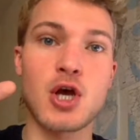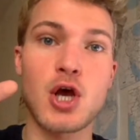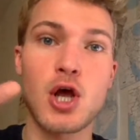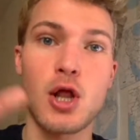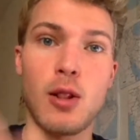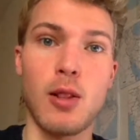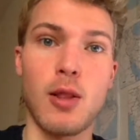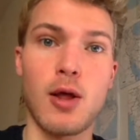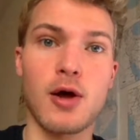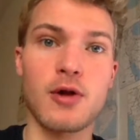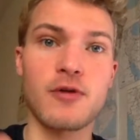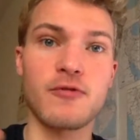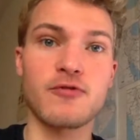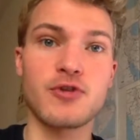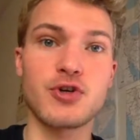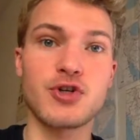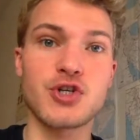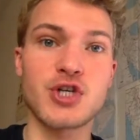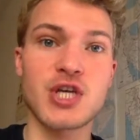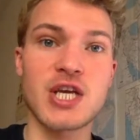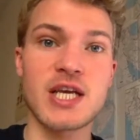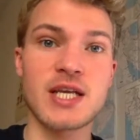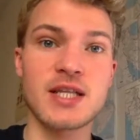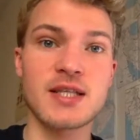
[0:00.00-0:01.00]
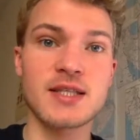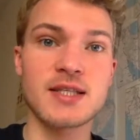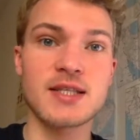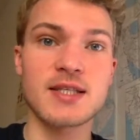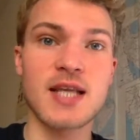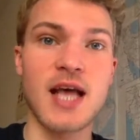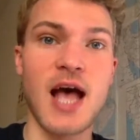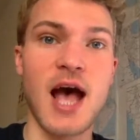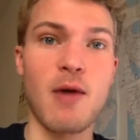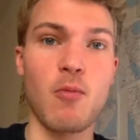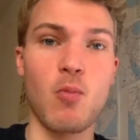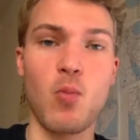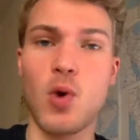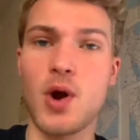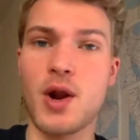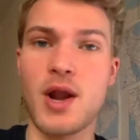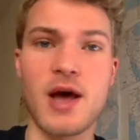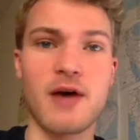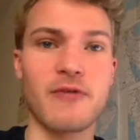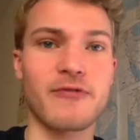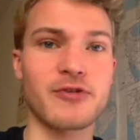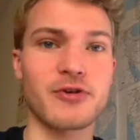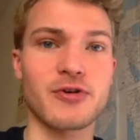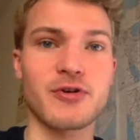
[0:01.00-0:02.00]
a lot of genes one
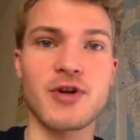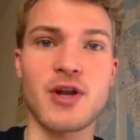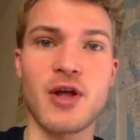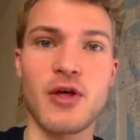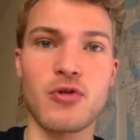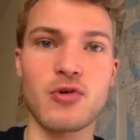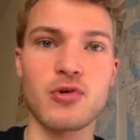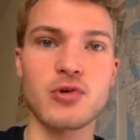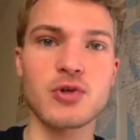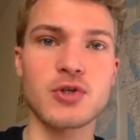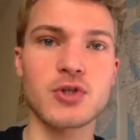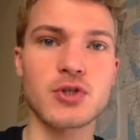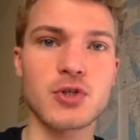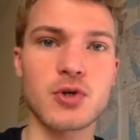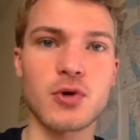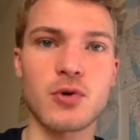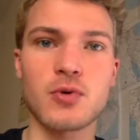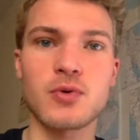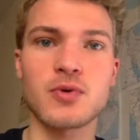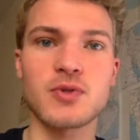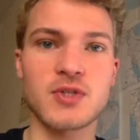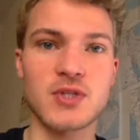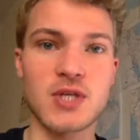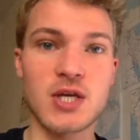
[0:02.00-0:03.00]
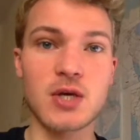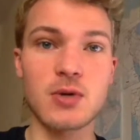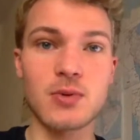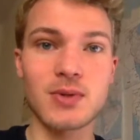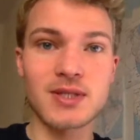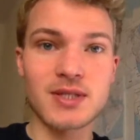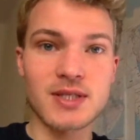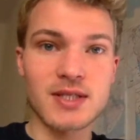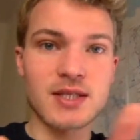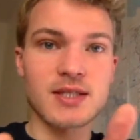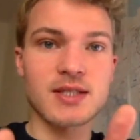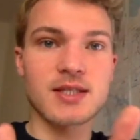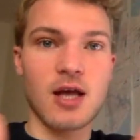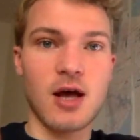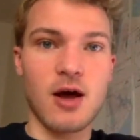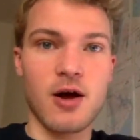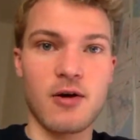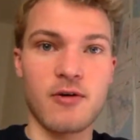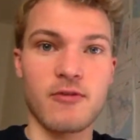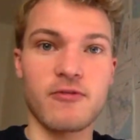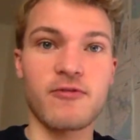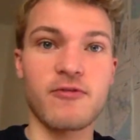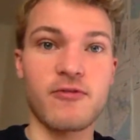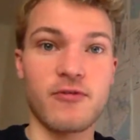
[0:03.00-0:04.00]
after another, so sequences
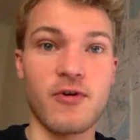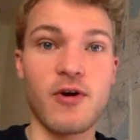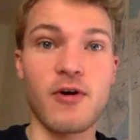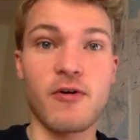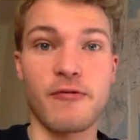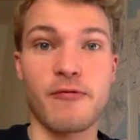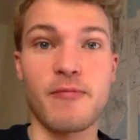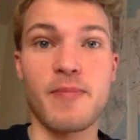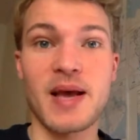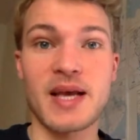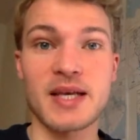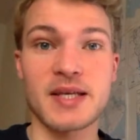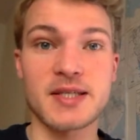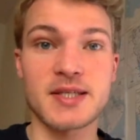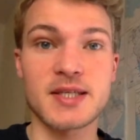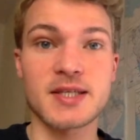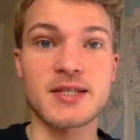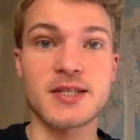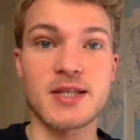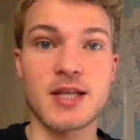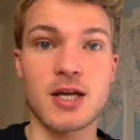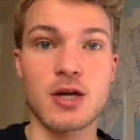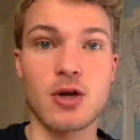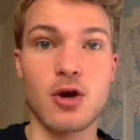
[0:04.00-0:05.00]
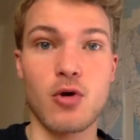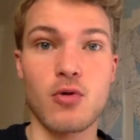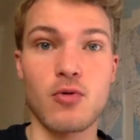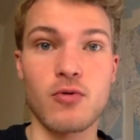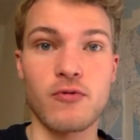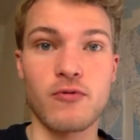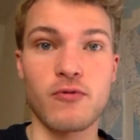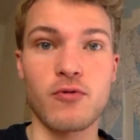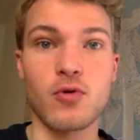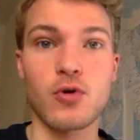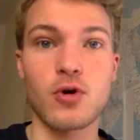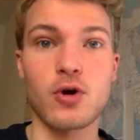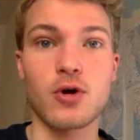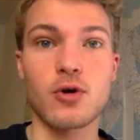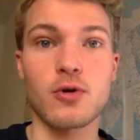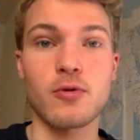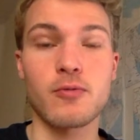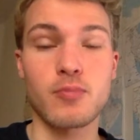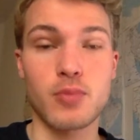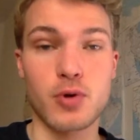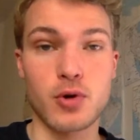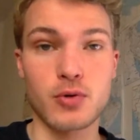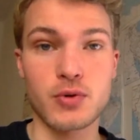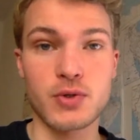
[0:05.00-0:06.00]
of bases that code for
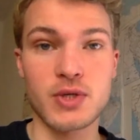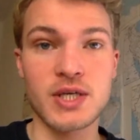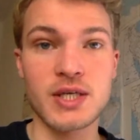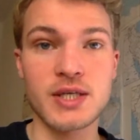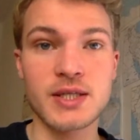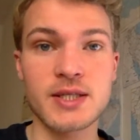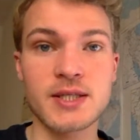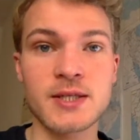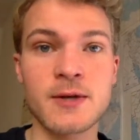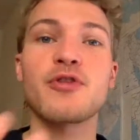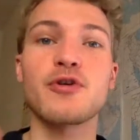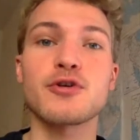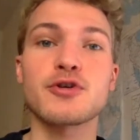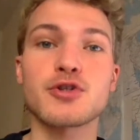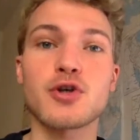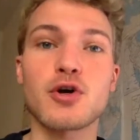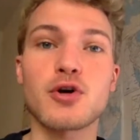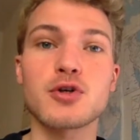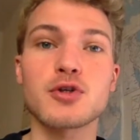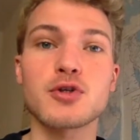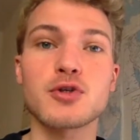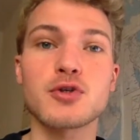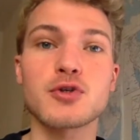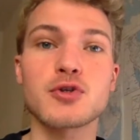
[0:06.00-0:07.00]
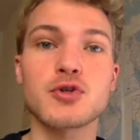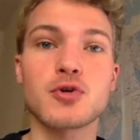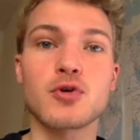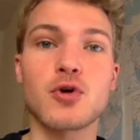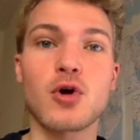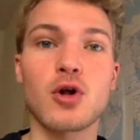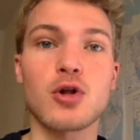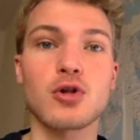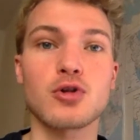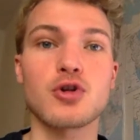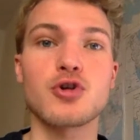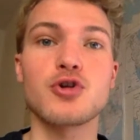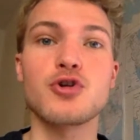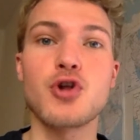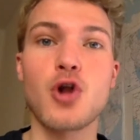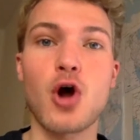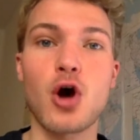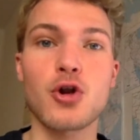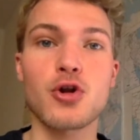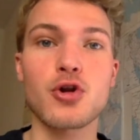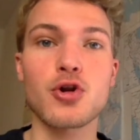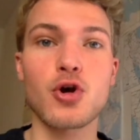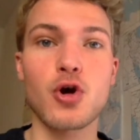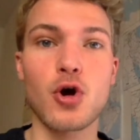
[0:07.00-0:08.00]
proteins. There's also so-called
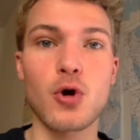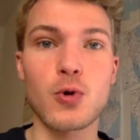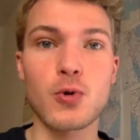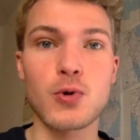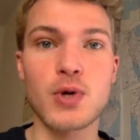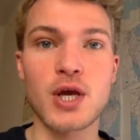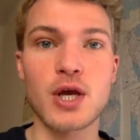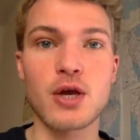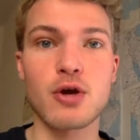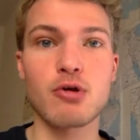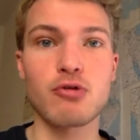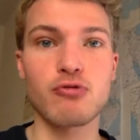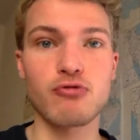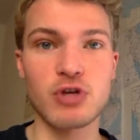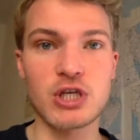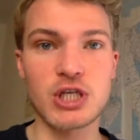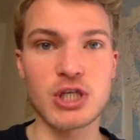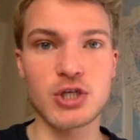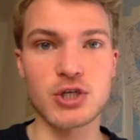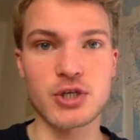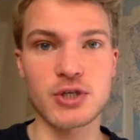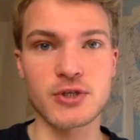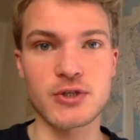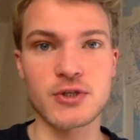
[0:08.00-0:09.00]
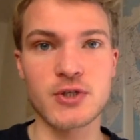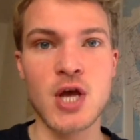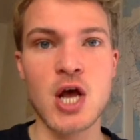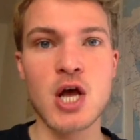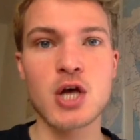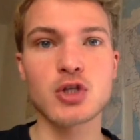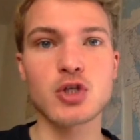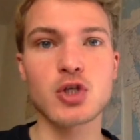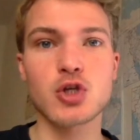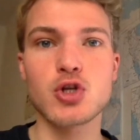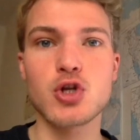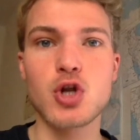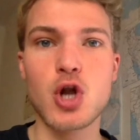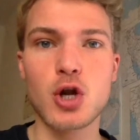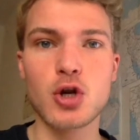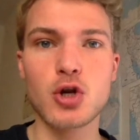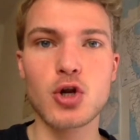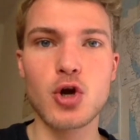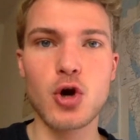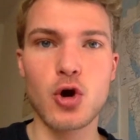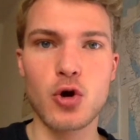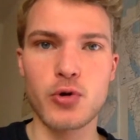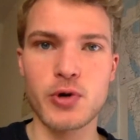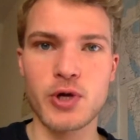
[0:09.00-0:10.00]
non-coding regions. So
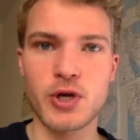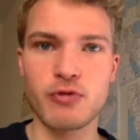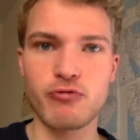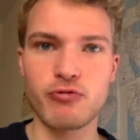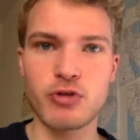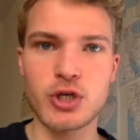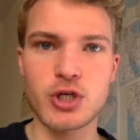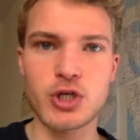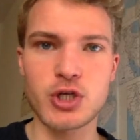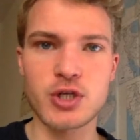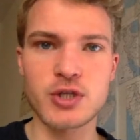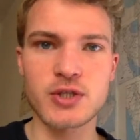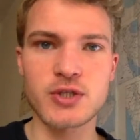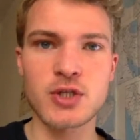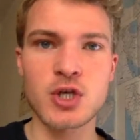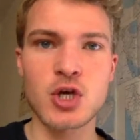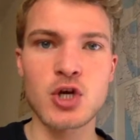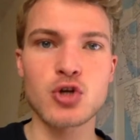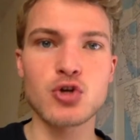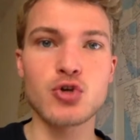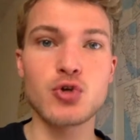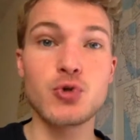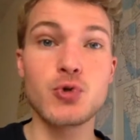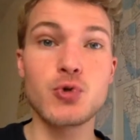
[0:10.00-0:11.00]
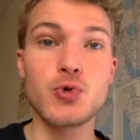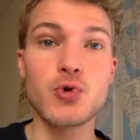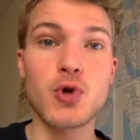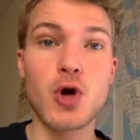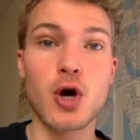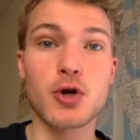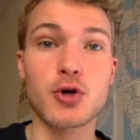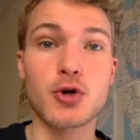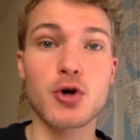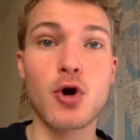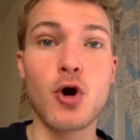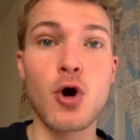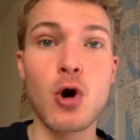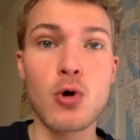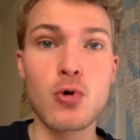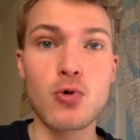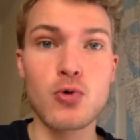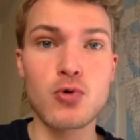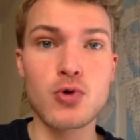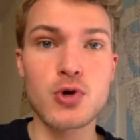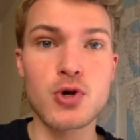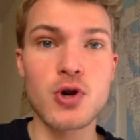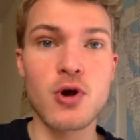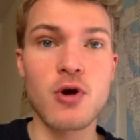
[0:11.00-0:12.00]
non-coding regions do not
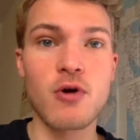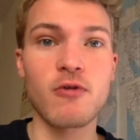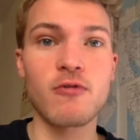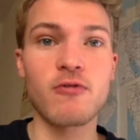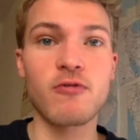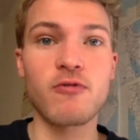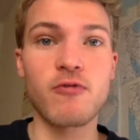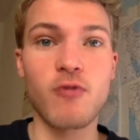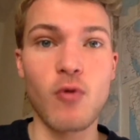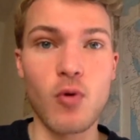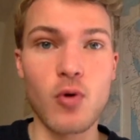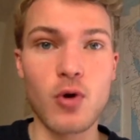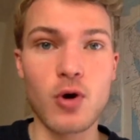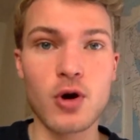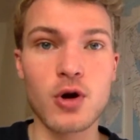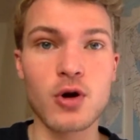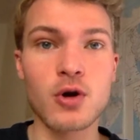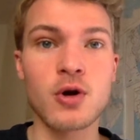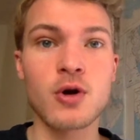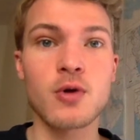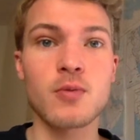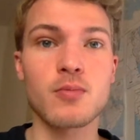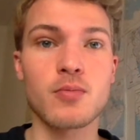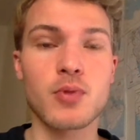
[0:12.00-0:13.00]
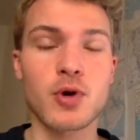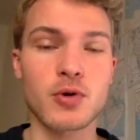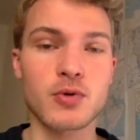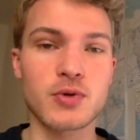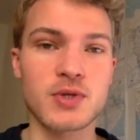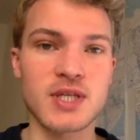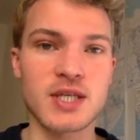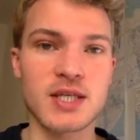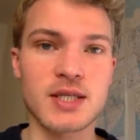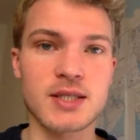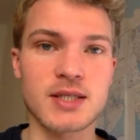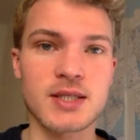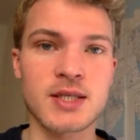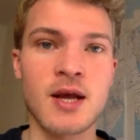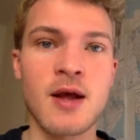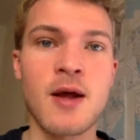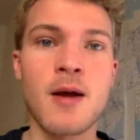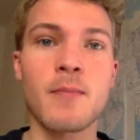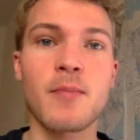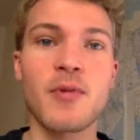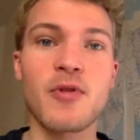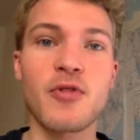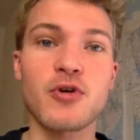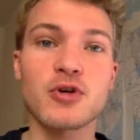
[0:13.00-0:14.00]
code for proteins,
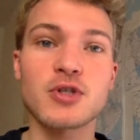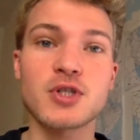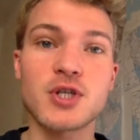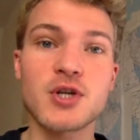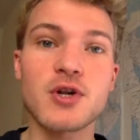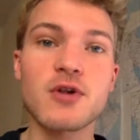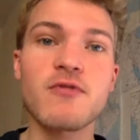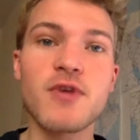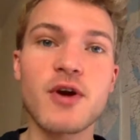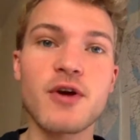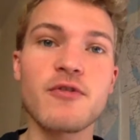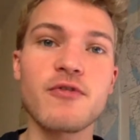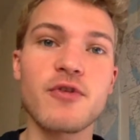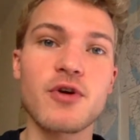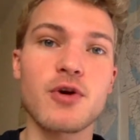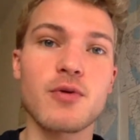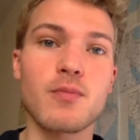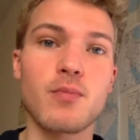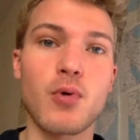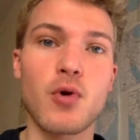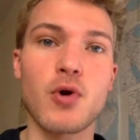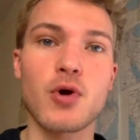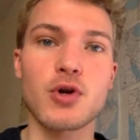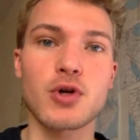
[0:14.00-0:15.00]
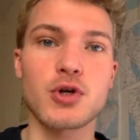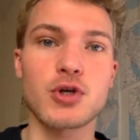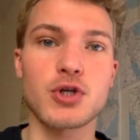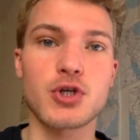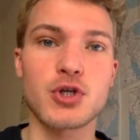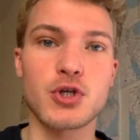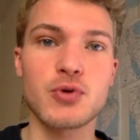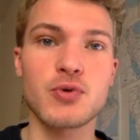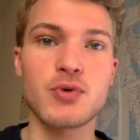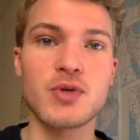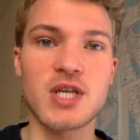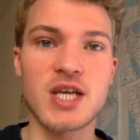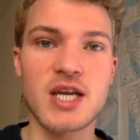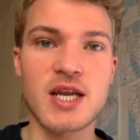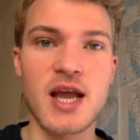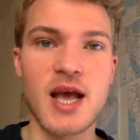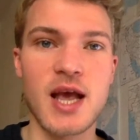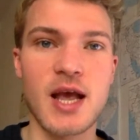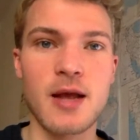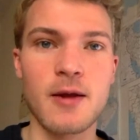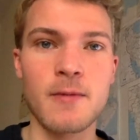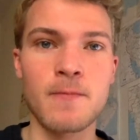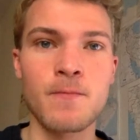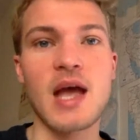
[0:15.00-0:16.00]
but they're still very, very important to
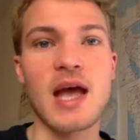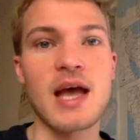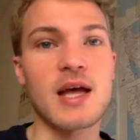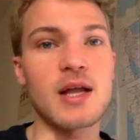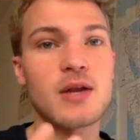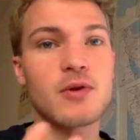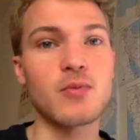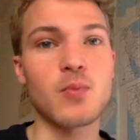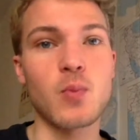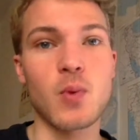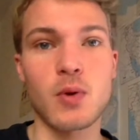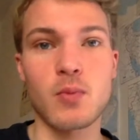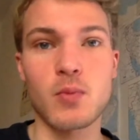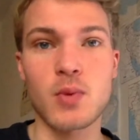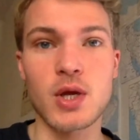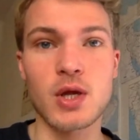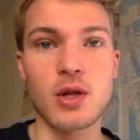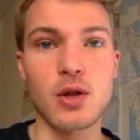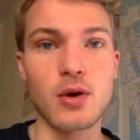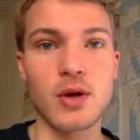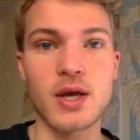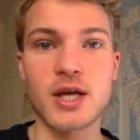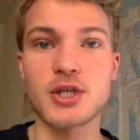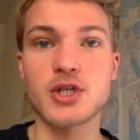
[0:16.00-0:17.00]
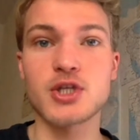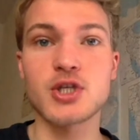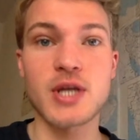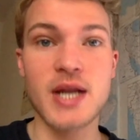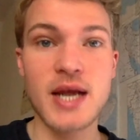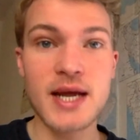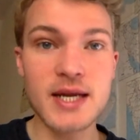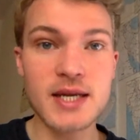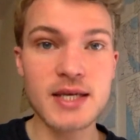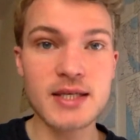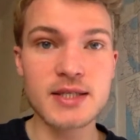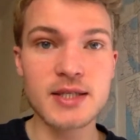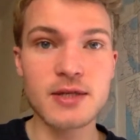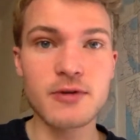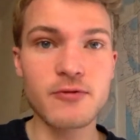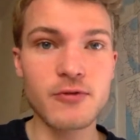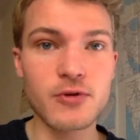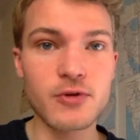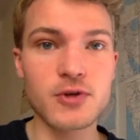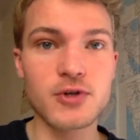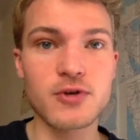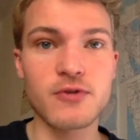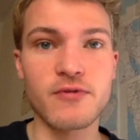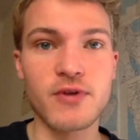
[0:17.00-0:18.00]
DNA. And when we look at genetics in a
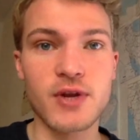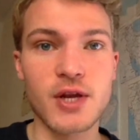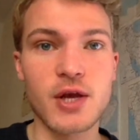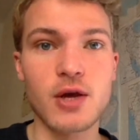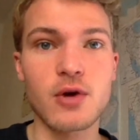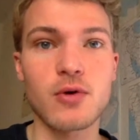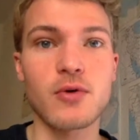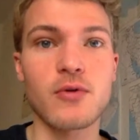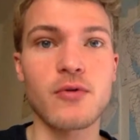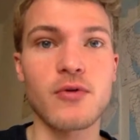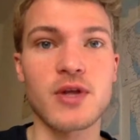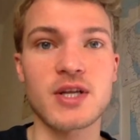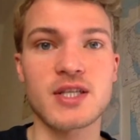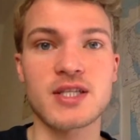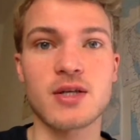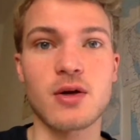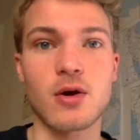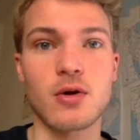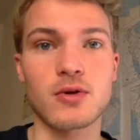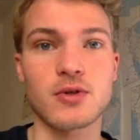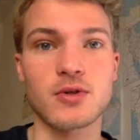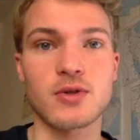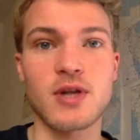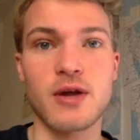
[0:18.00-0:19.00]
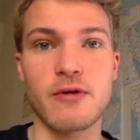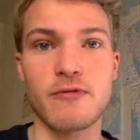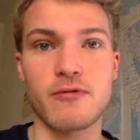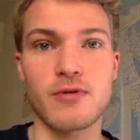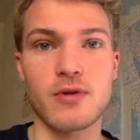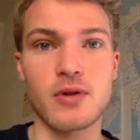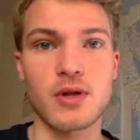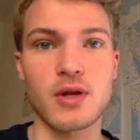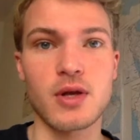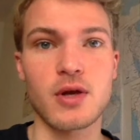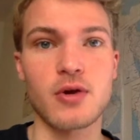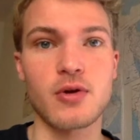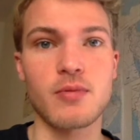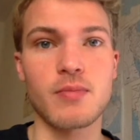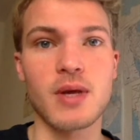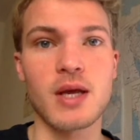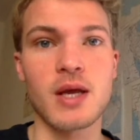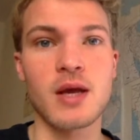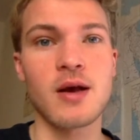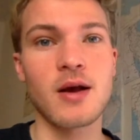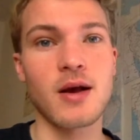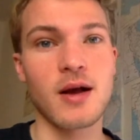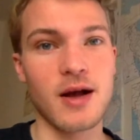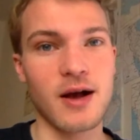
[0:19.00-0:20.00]
future video, that's also definitely going to
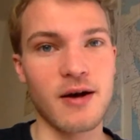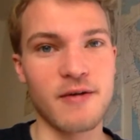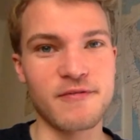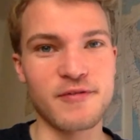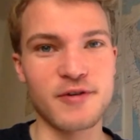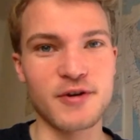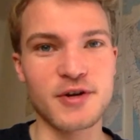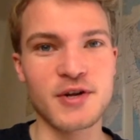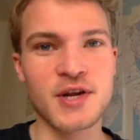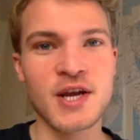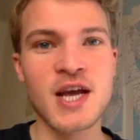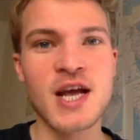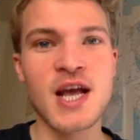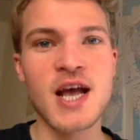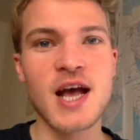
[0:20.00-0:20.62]
be covered.